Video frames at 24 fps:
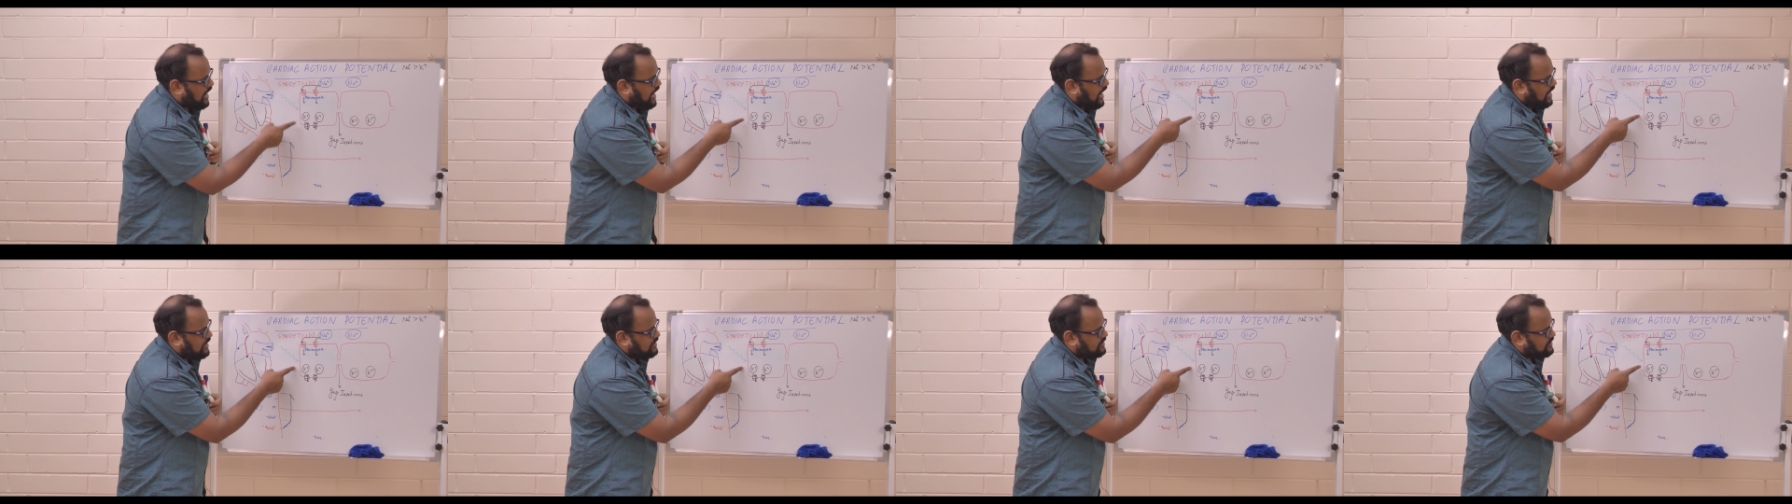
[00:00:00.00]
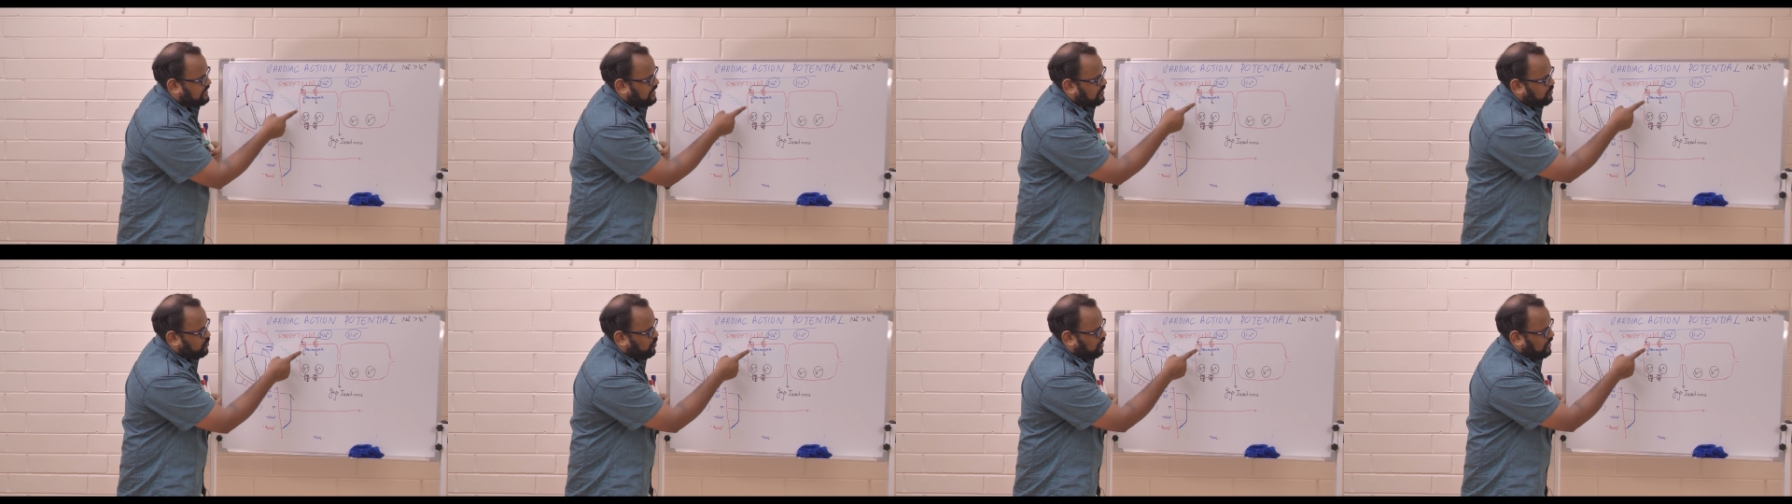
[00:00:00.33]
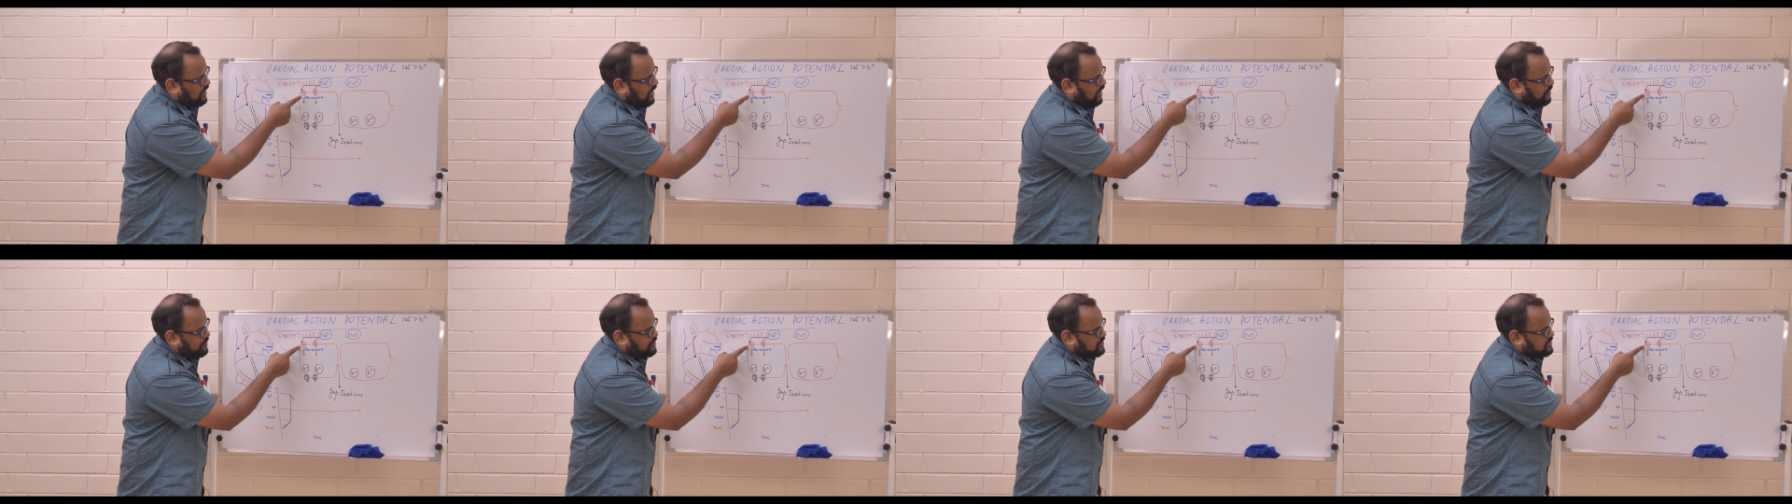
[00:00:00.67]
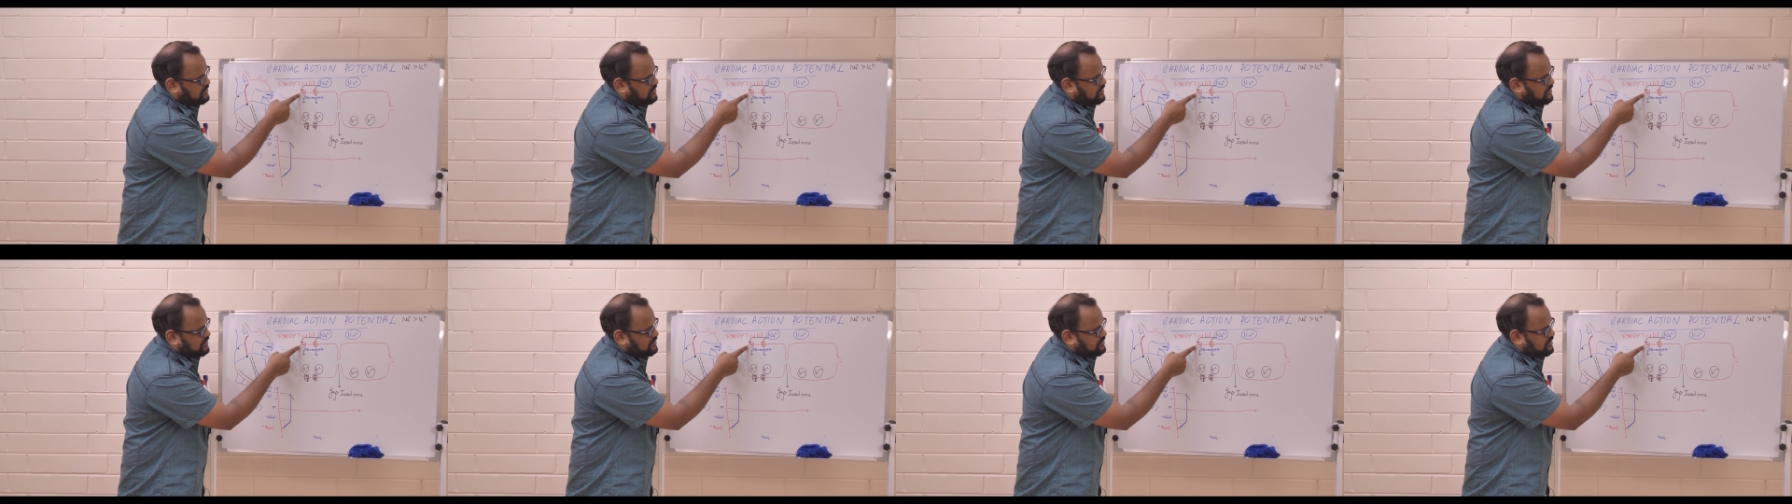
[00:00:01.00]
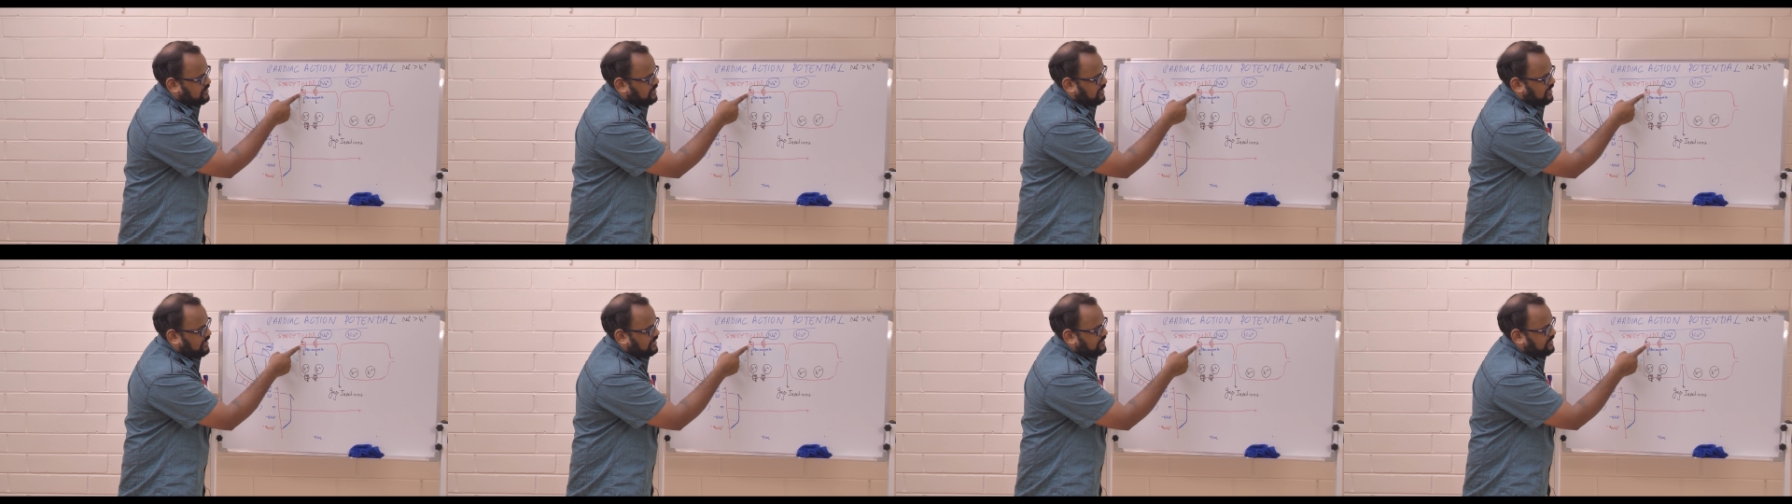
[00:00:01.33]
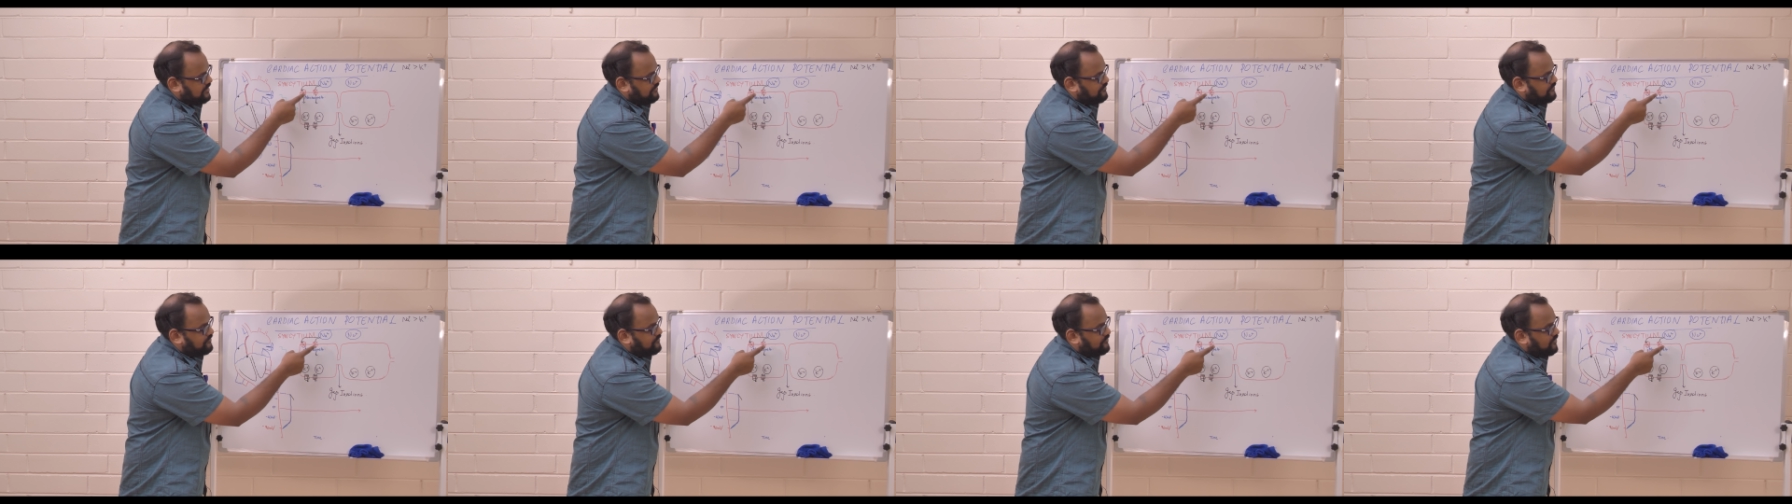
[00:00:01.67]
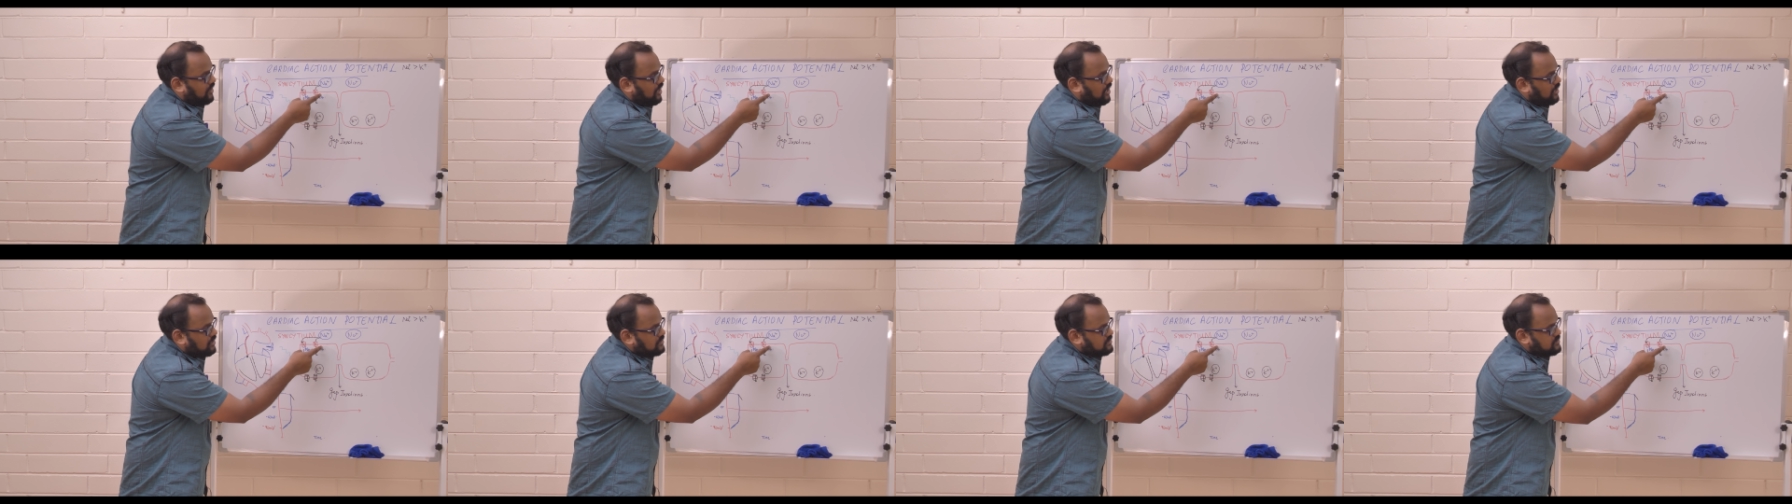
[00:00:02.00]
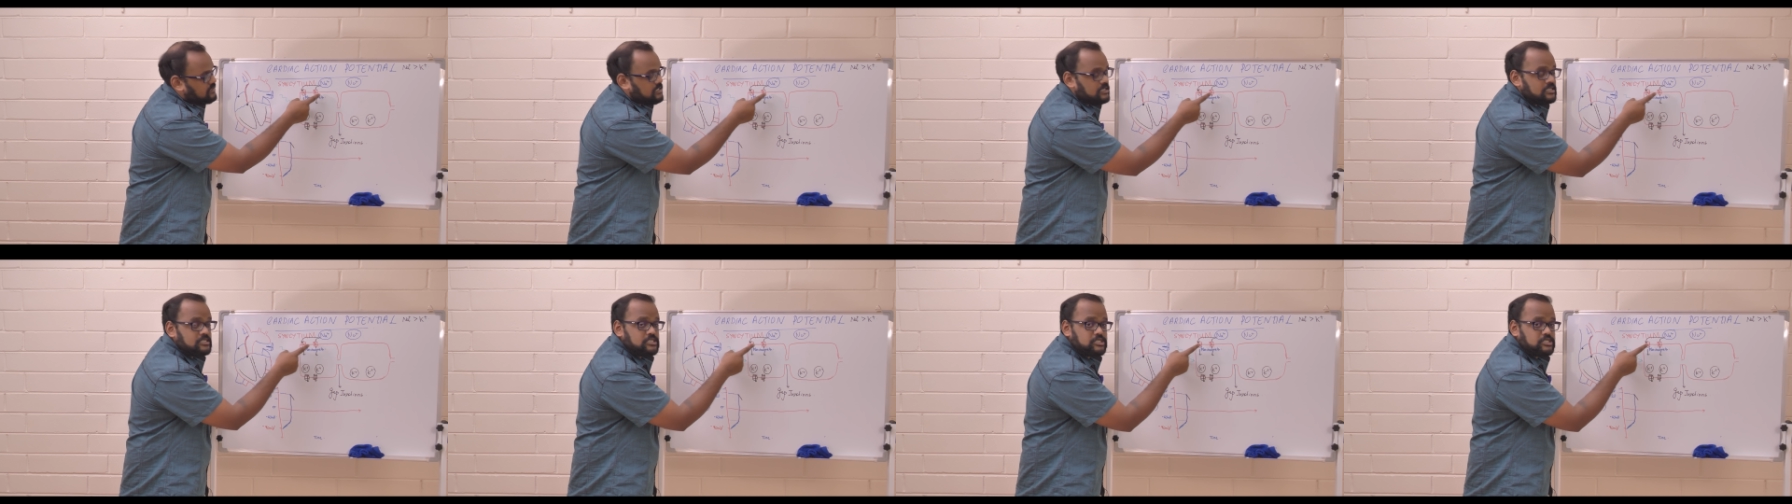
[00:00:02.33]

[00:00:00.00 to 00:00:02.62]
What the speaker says: And then what happens is, the fast